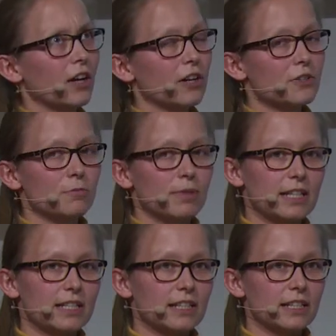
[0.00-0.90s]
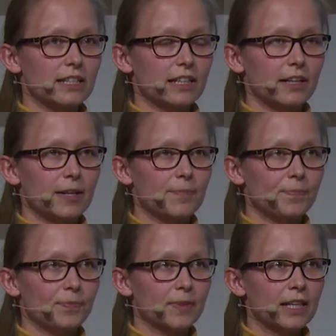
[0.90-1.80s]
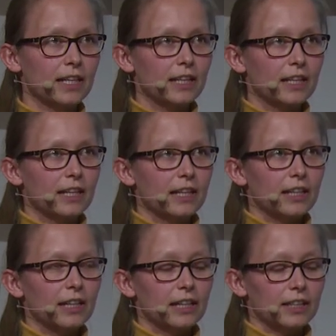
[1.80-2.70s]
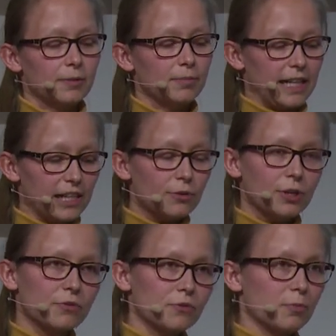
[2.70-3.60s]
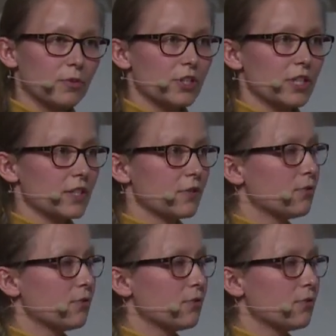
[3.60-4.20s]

automatic um, um, algorithm which is